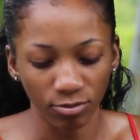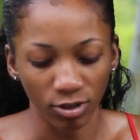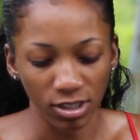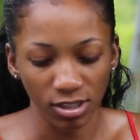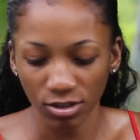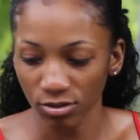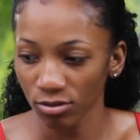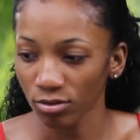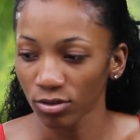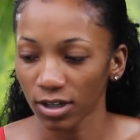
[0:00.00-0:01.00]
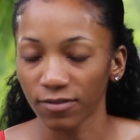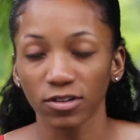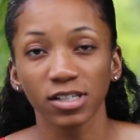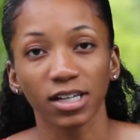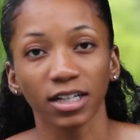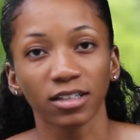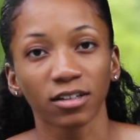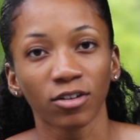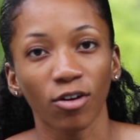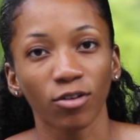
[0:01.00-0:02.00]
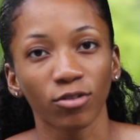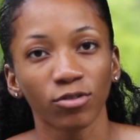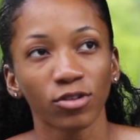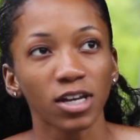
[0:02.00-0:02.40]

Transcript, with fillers: once you, if you decide to go